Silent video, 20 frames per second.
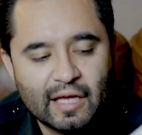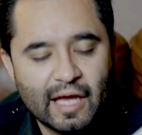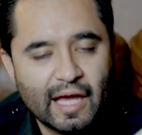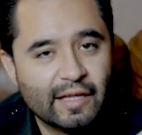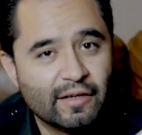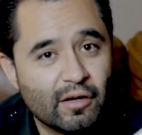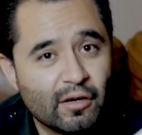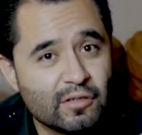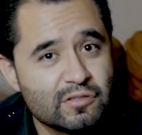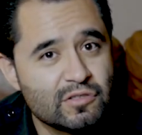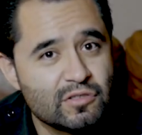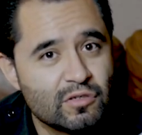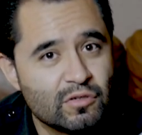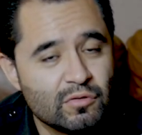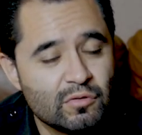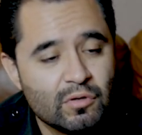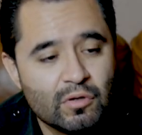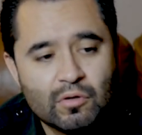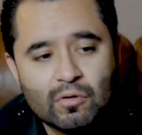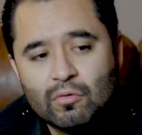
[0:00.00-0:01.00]
And
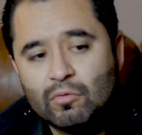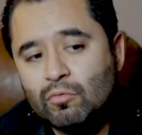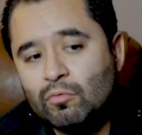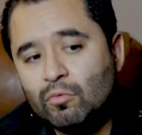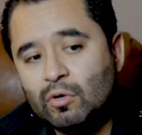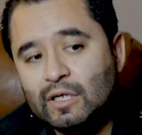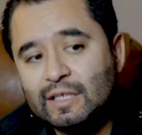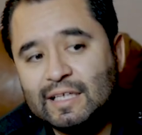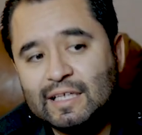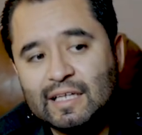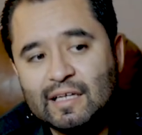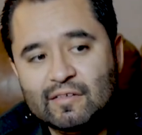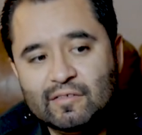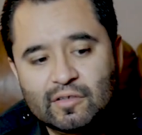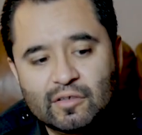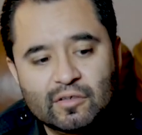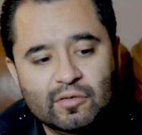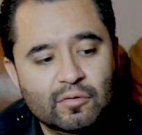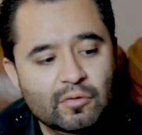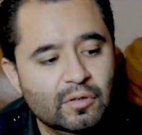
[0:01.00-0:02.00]
also, what can I
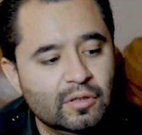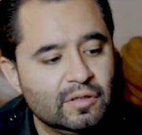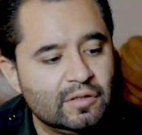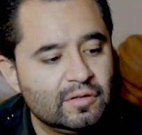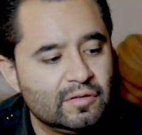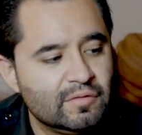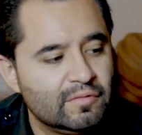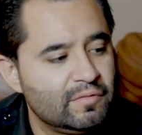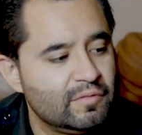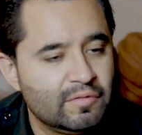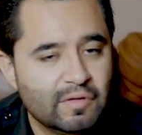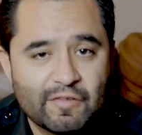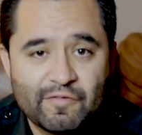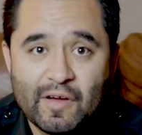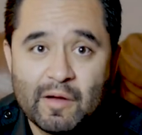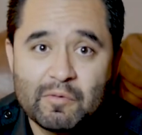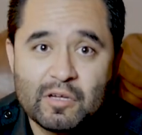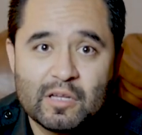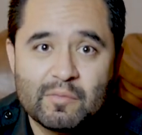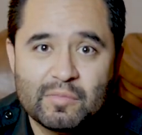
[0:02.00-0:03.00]
do
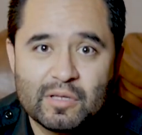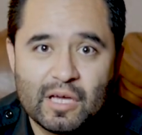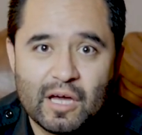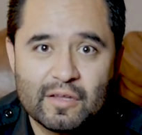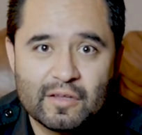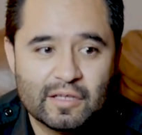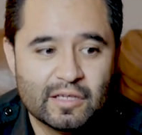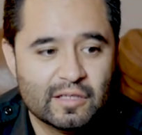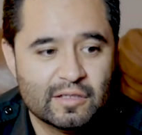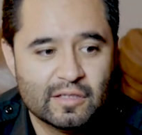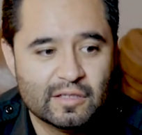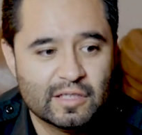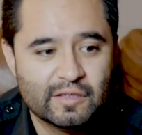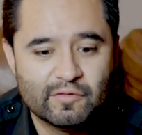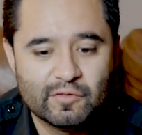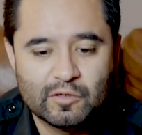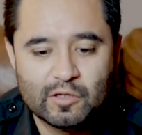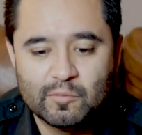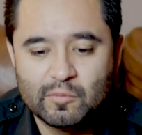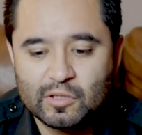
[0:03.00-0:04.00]
if I'm going to be on the, in the
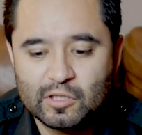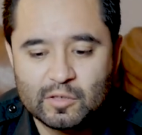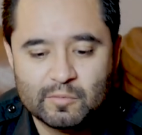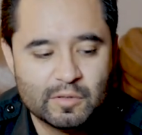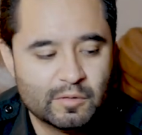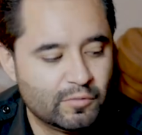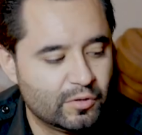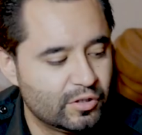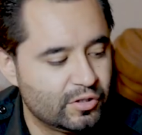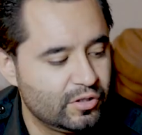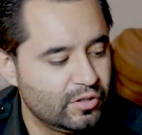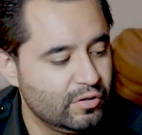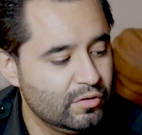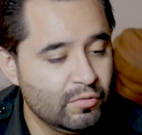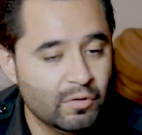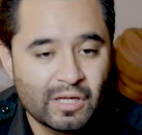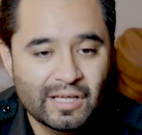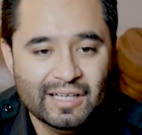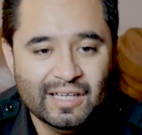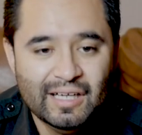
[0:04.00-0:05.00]
living room a little bit more
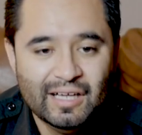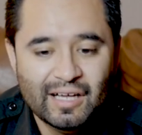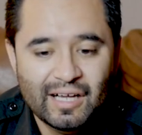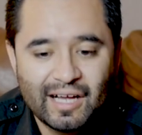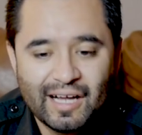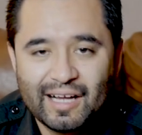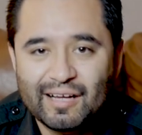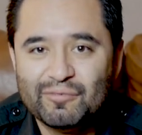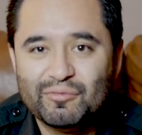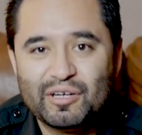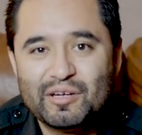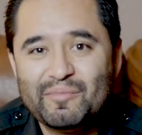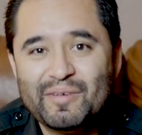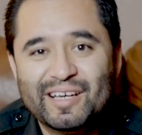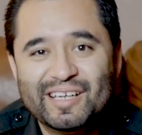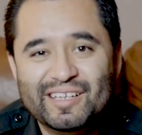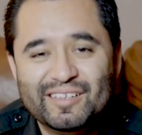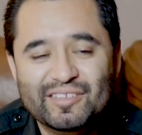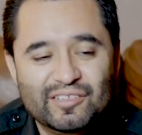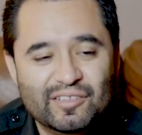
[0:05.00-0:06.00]
too, uh, what am
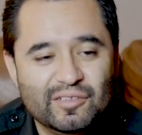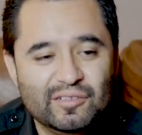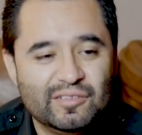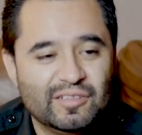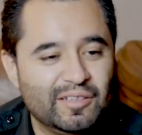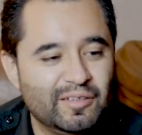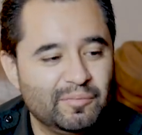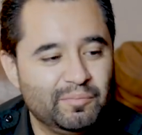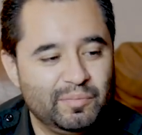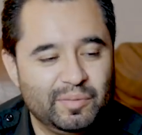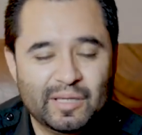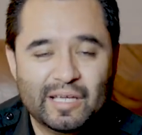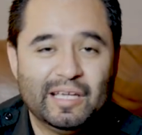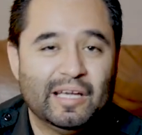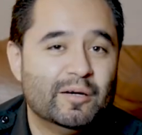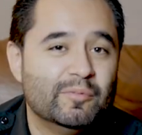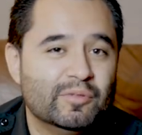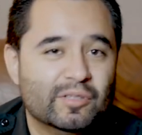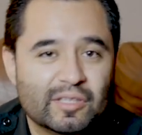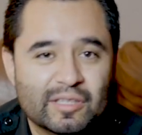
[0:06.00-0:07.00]
I going to do to be
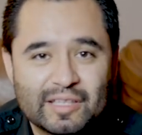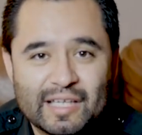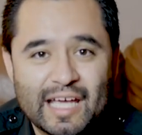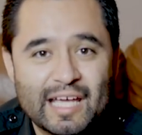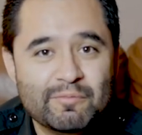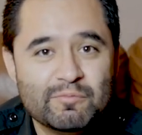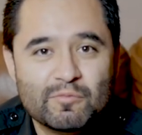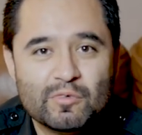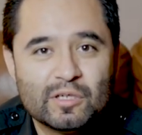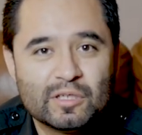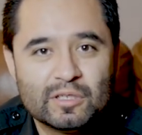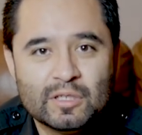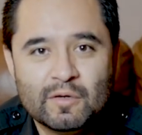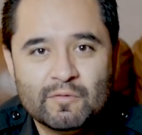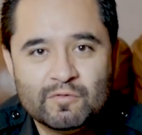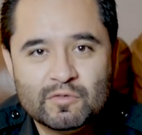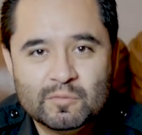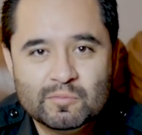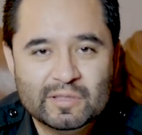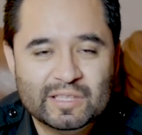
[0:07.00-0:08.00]
able to game more
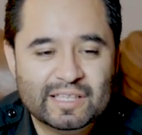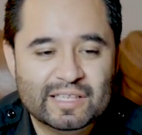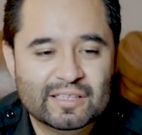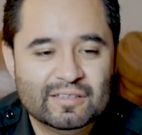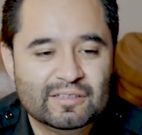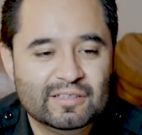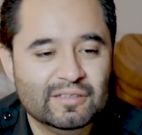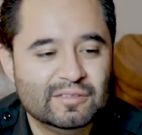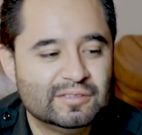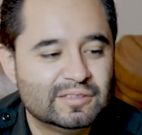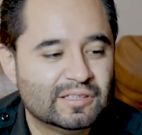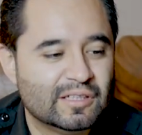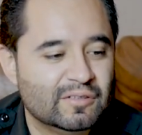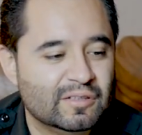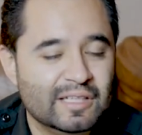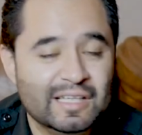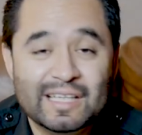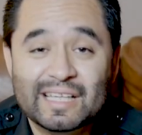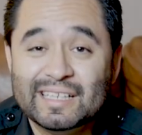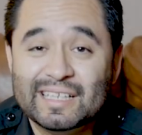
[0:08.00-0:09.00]
comfortably here too?
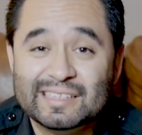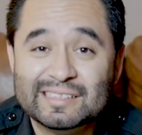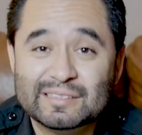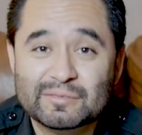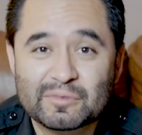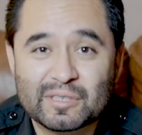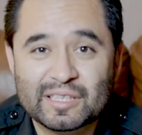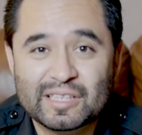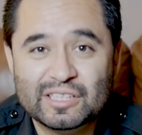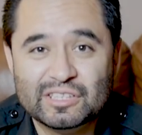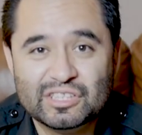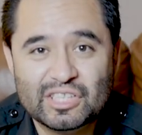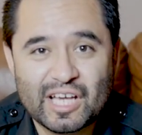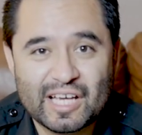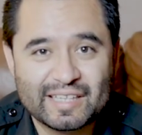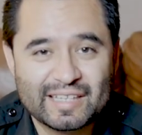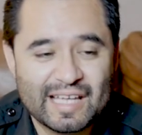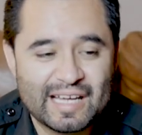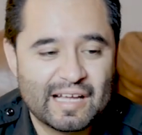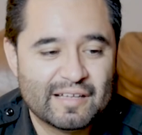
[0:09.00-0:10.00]
So guess we're going to
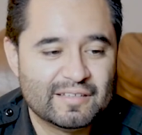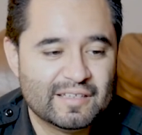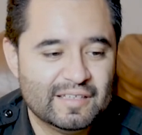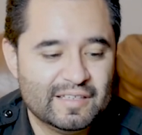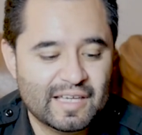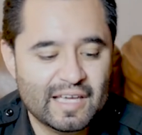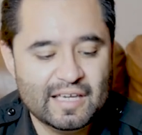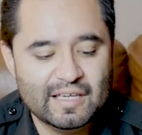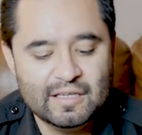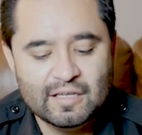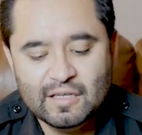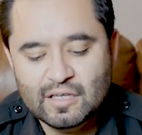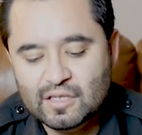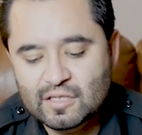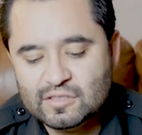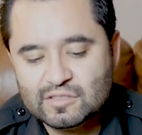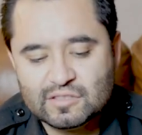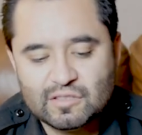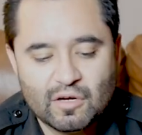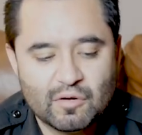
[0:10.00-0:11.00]
check that out today.
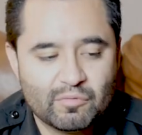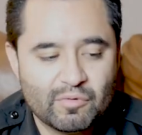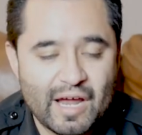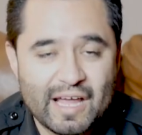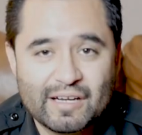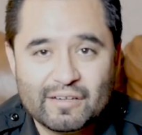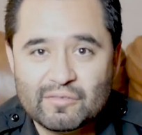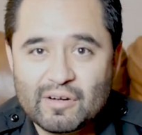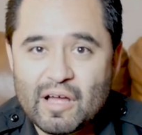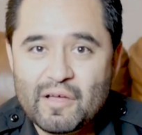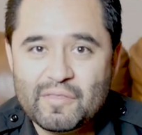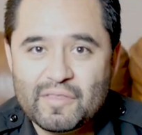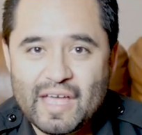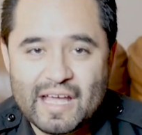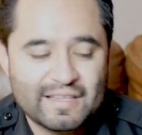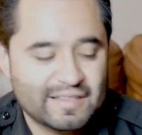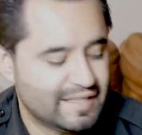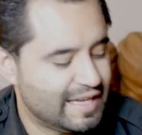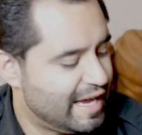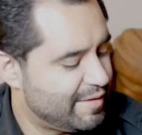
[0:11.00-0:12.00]
So right around
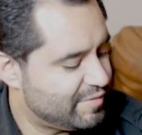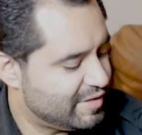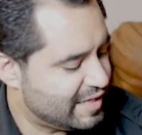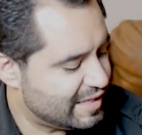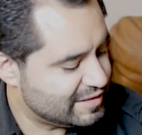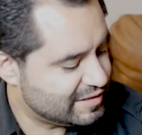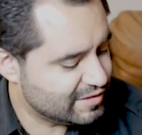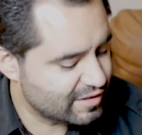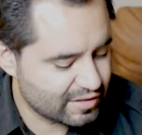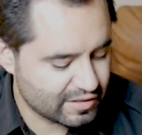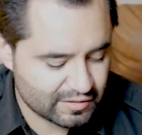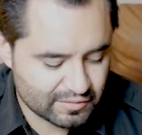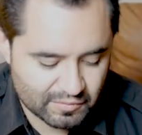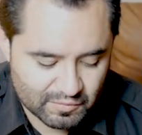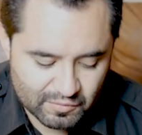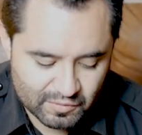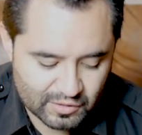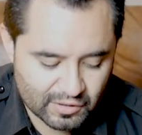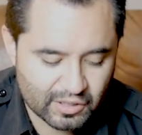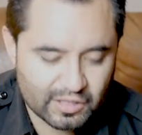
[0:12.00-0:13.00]
that time that I started
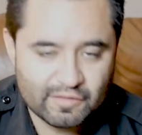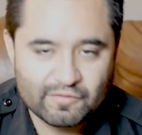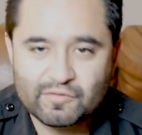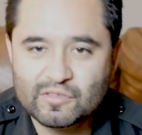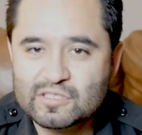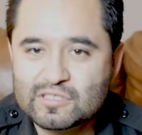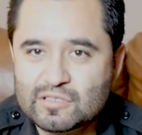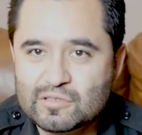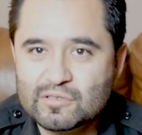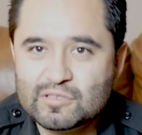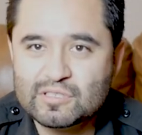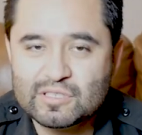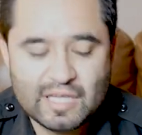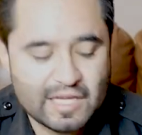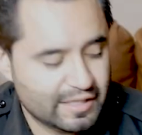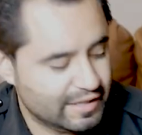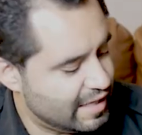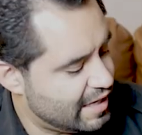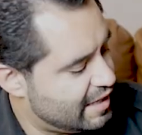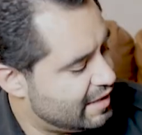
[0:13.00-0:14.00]
looking for a solution
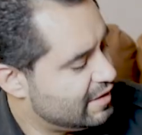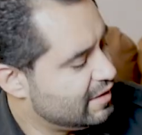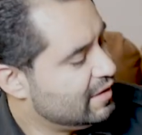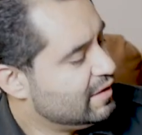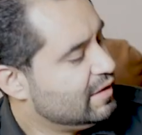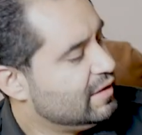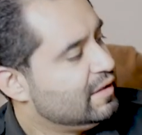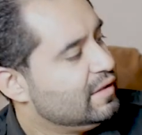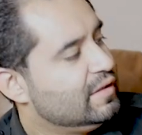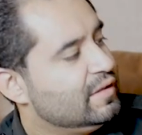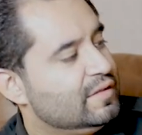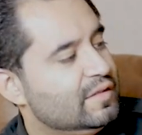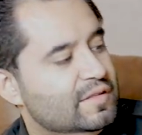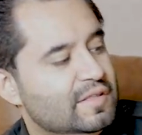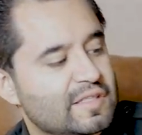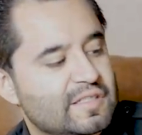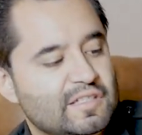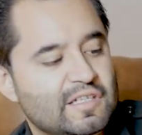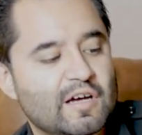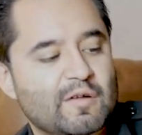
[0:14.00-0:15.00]
like that,
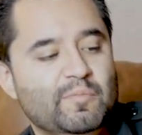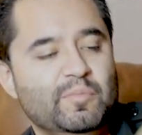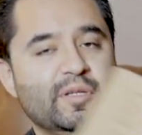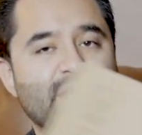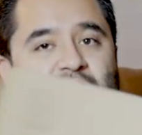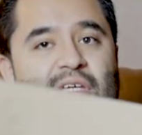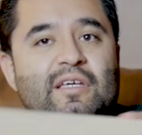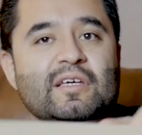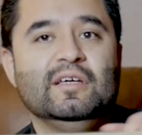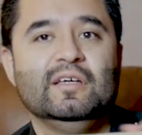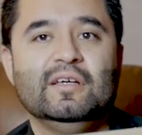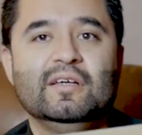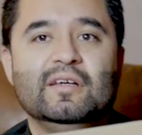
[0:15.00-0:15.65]
this company,